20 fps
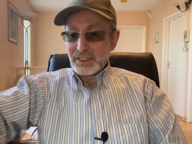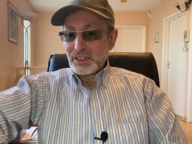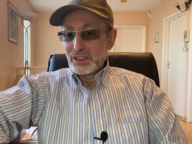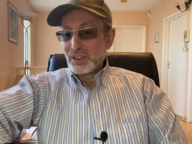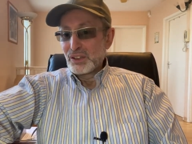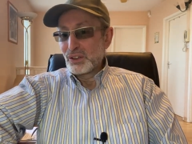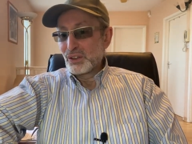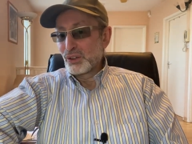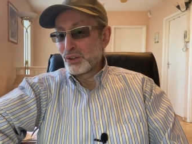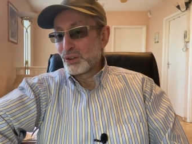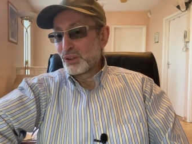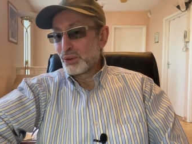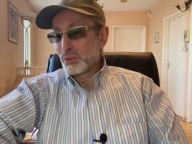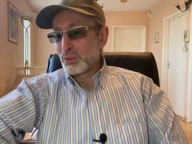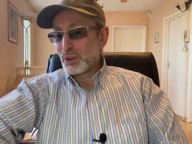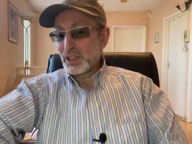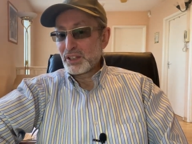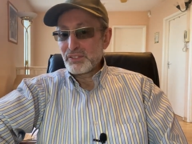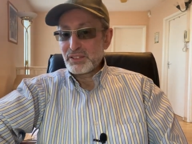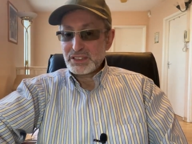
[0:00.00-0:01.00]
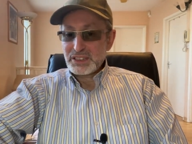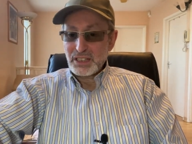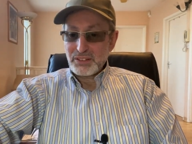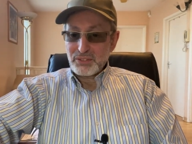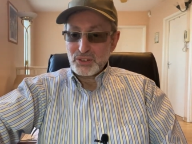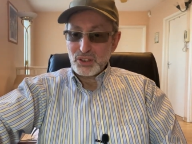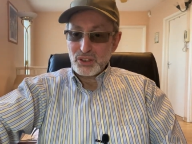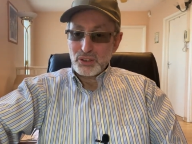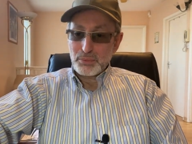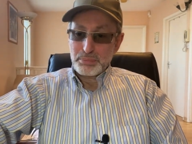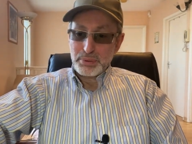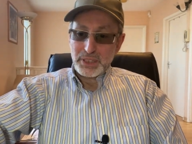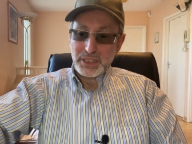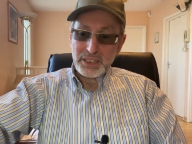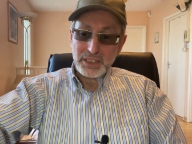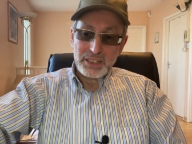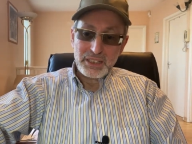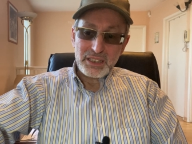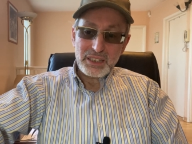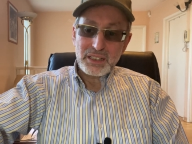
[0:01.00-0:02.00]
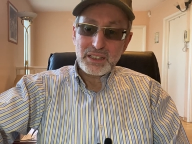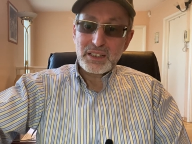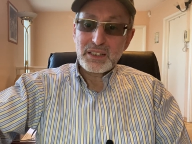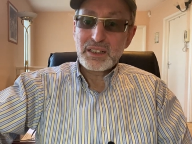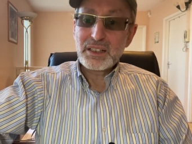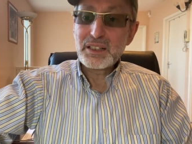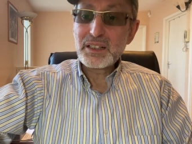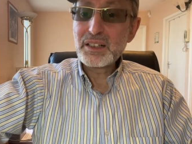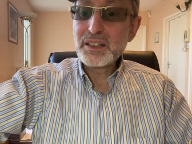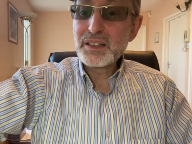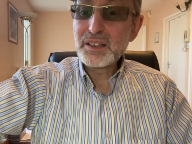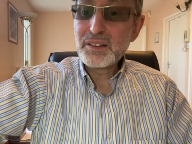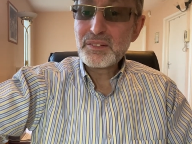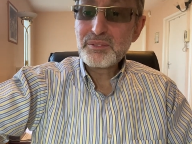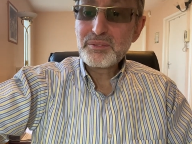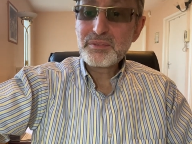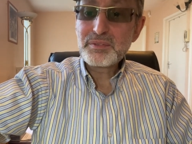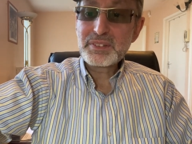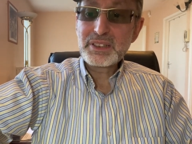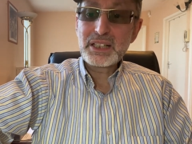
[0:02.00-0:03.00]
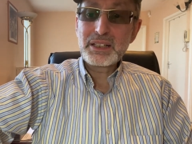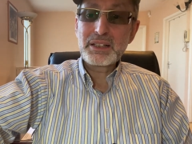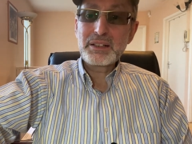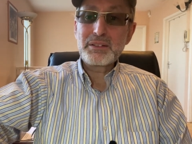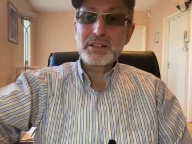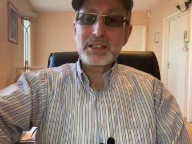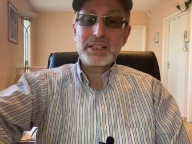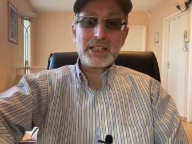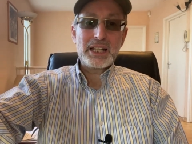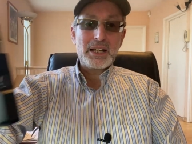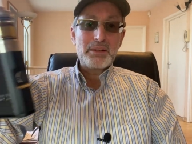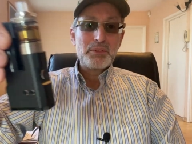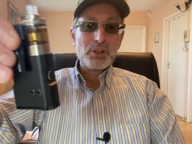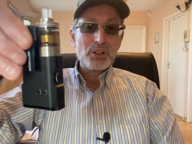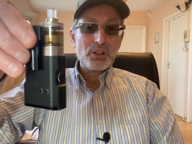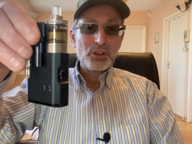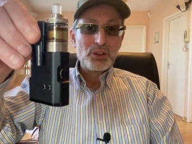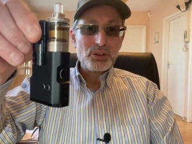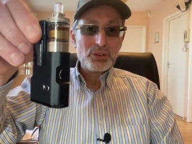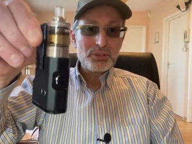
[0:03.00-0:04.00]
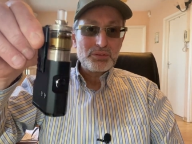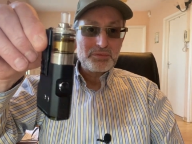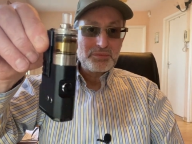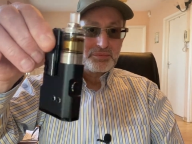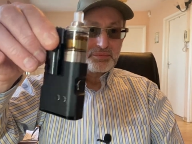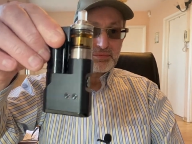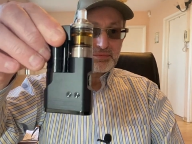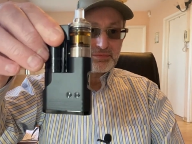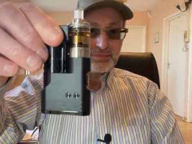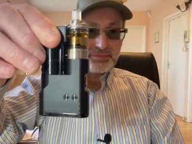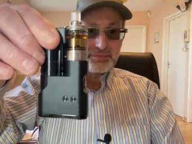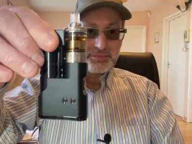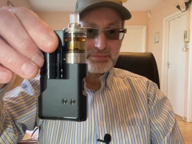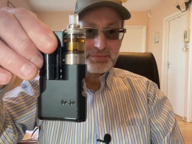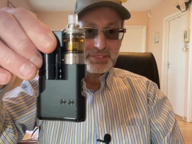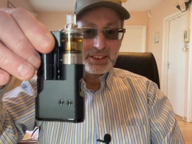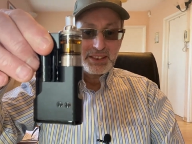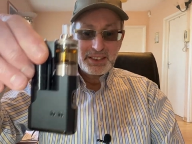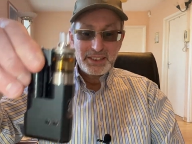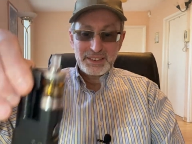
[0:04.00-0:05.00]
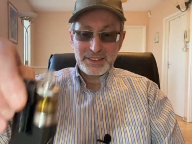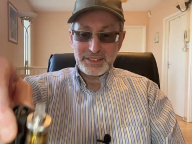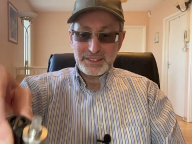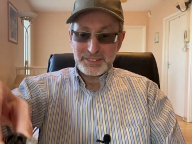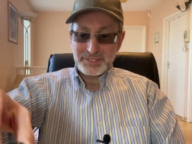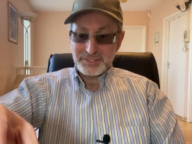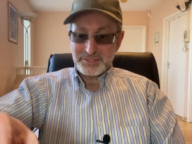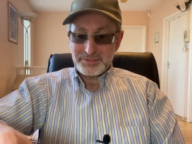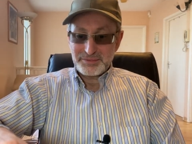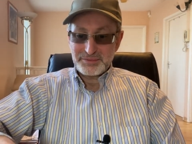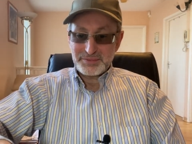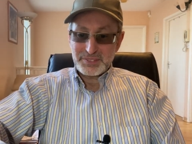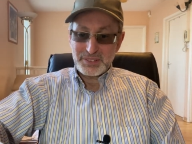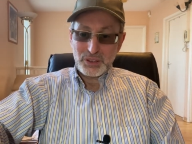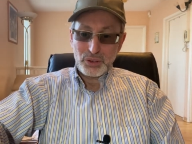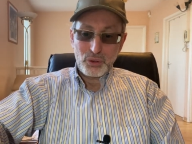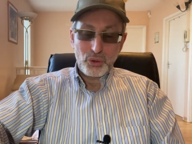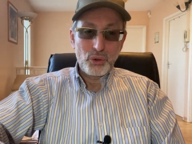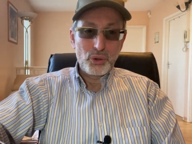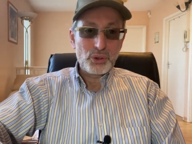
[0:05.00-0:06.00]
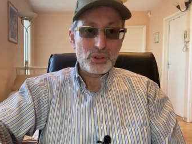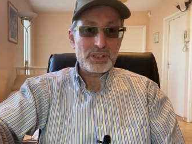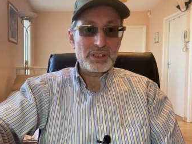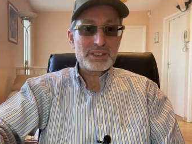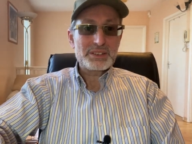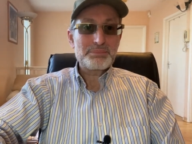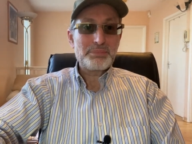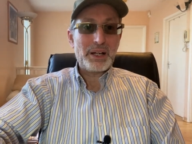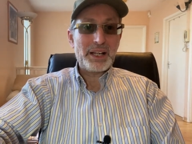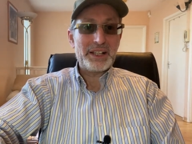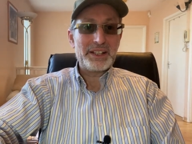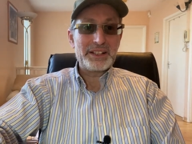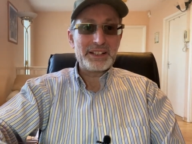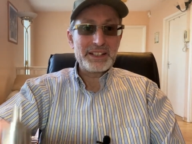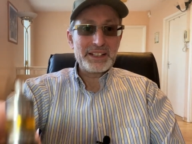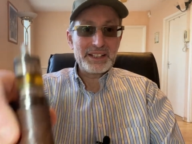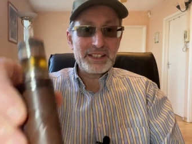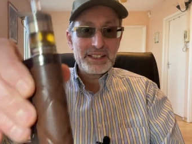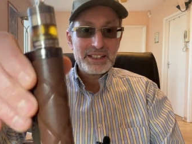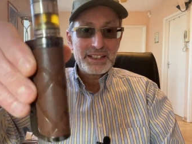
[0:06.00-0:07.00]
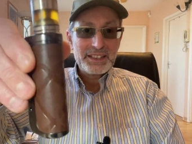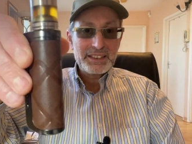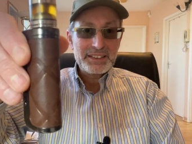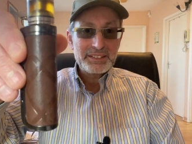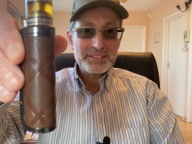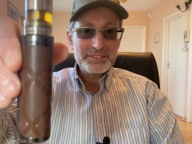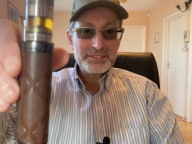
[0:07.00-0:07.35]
or whatever else I've got up here, uh, the Lamo, yeah, all this Pioneer.